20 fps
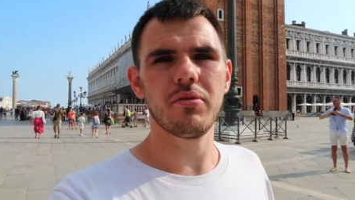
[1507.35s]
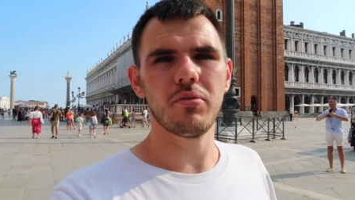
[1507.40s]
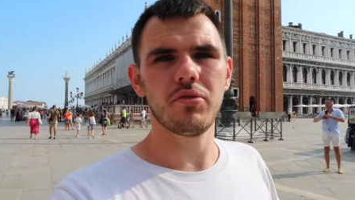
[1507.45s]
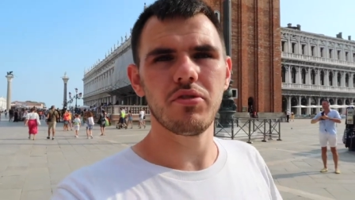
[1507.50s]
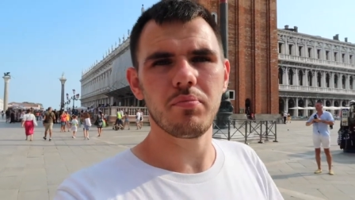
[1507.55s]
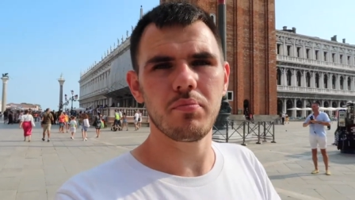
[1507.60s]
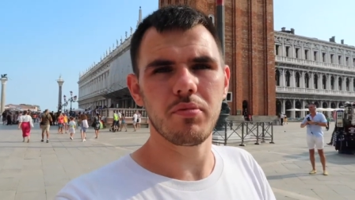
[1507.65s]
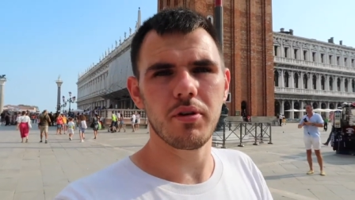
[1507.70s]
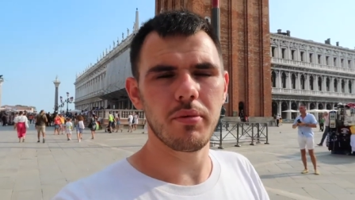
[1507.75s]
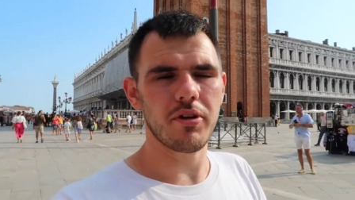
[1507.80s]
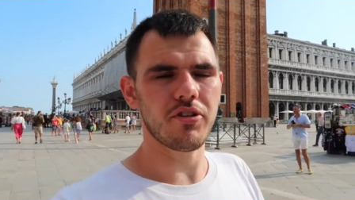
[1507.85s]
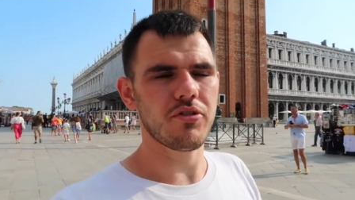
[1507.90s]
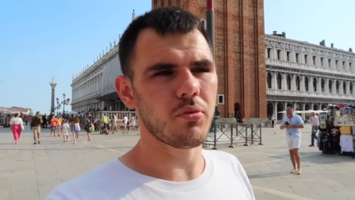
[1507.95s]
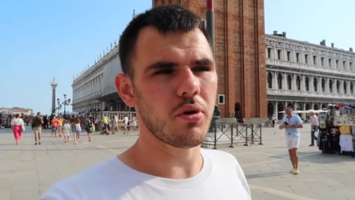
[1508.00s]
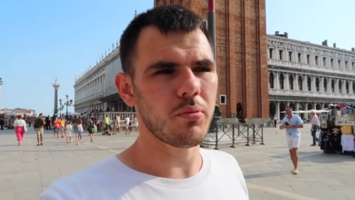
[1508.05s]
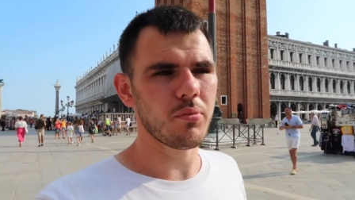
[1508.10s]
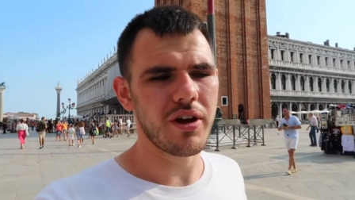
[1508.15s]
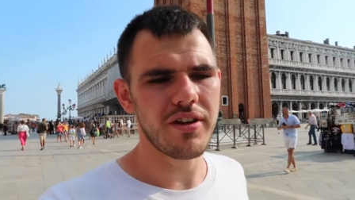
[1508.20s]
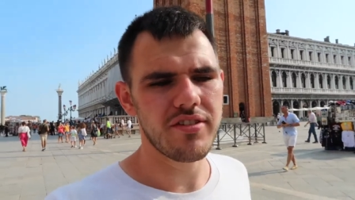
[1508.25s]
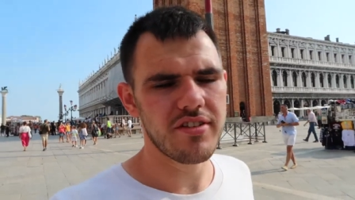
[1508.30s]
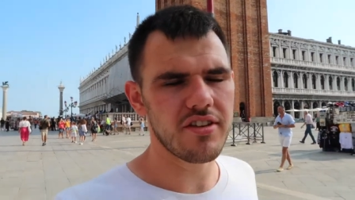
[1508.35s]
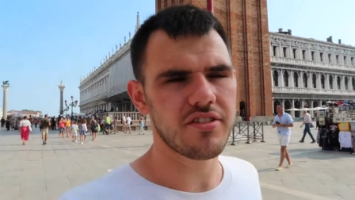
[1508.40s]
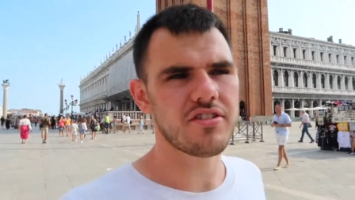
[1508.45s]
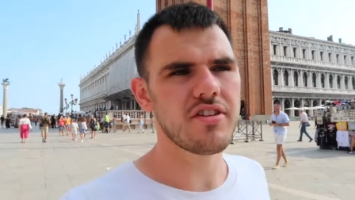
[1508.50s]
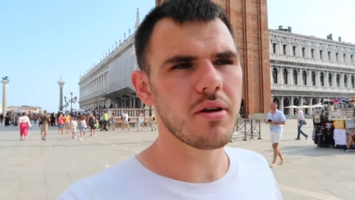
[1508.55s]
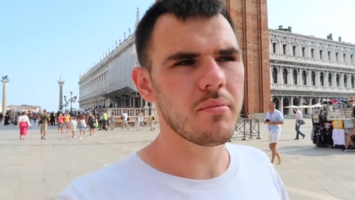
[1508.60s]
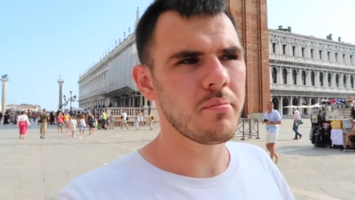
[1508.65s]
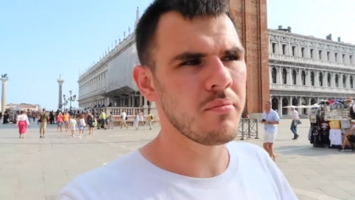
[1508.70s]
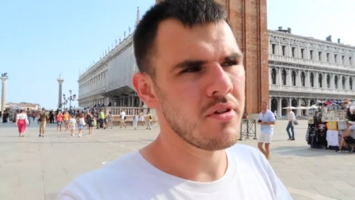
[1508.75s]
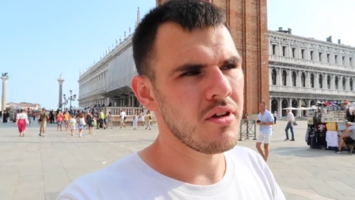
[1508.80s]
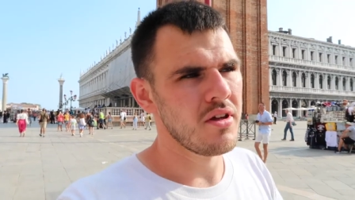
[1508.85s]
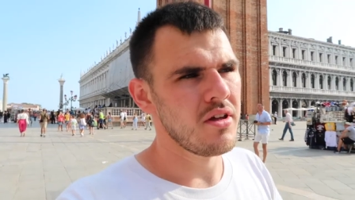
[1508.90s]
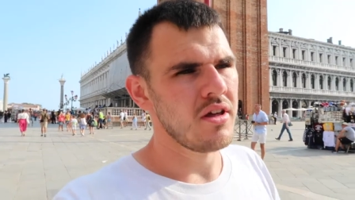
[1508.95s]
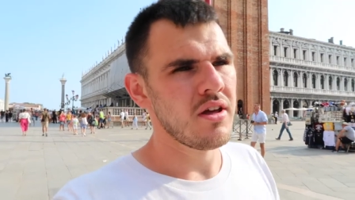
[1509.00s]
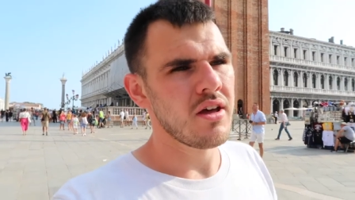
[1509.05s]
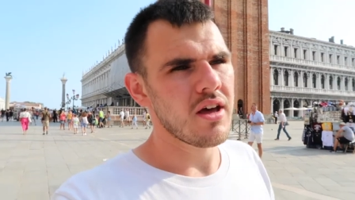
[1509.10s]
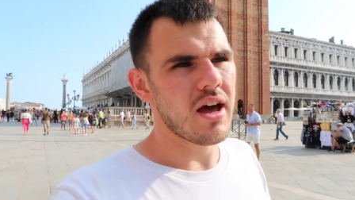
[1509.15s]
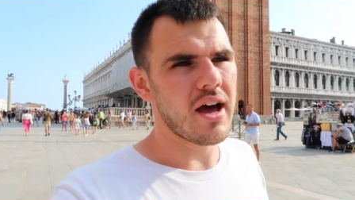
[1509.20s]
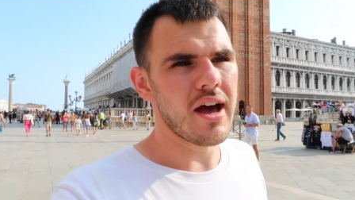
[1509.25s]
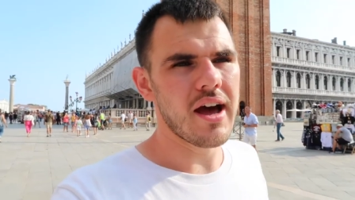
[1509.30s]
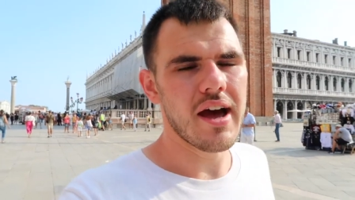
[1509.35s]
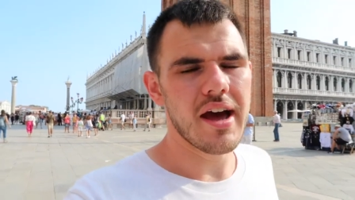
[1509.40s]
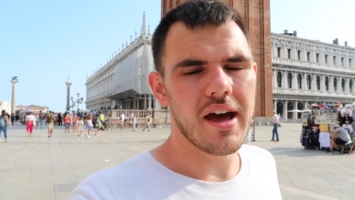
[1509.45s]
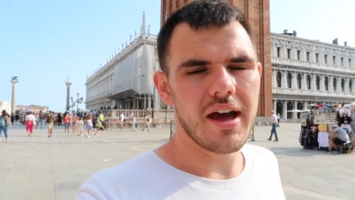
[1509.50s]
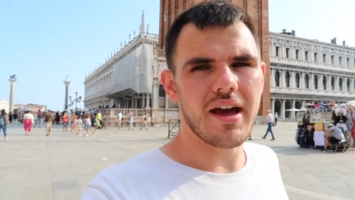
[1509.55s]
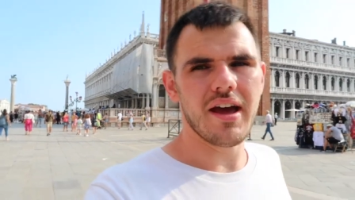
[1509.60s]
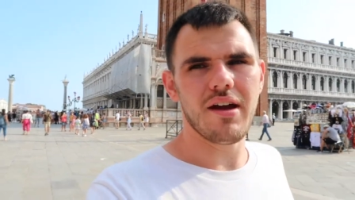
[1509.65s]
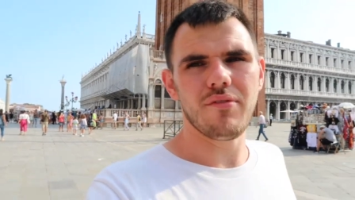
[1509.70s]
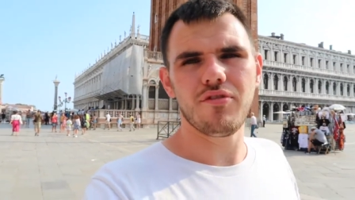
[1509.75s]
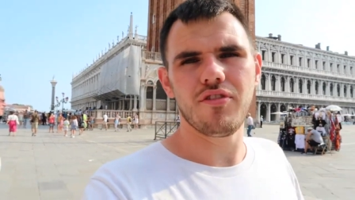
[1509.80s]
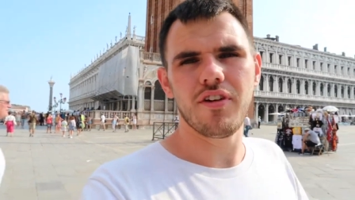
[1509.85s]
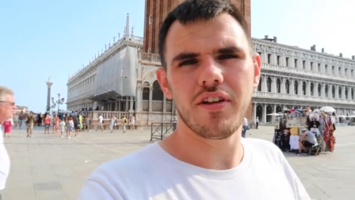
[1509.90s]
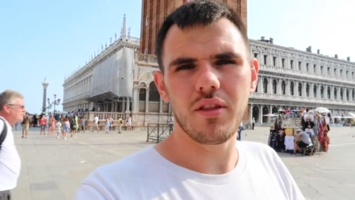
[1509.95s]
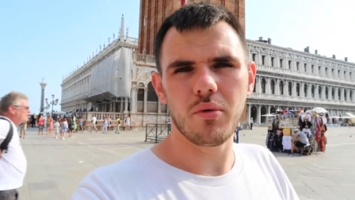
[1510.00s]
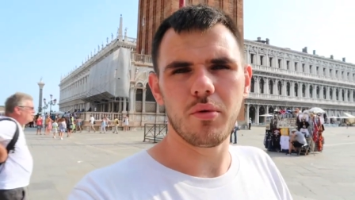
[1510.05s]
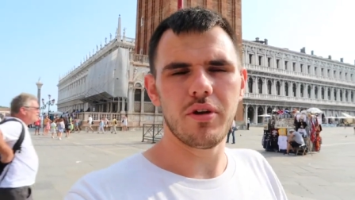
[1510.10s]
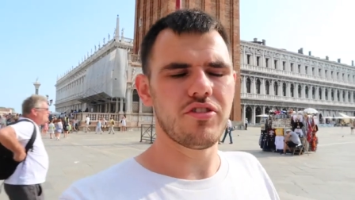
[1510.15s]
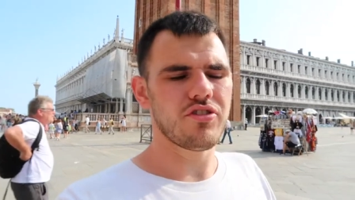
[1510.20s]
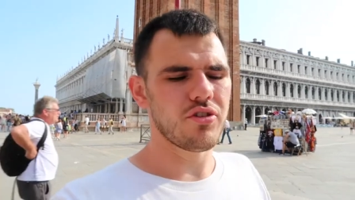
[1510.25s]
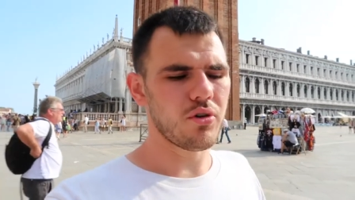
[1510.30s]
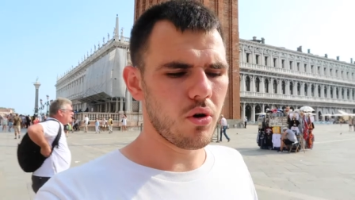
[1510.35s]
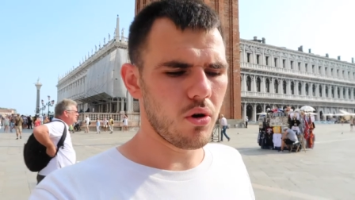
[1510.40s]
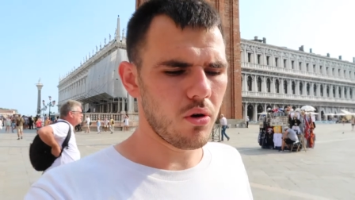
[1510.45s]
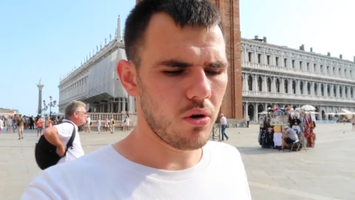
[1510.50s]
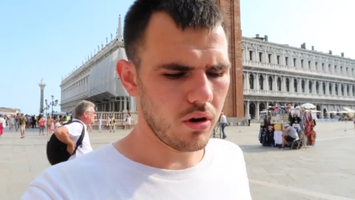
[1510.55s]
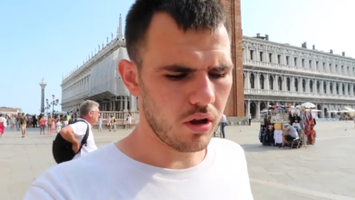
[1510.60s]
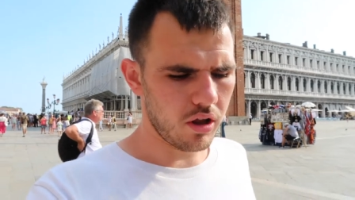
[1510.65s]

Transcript: It was pretty much a one-way system. Everything that we saw,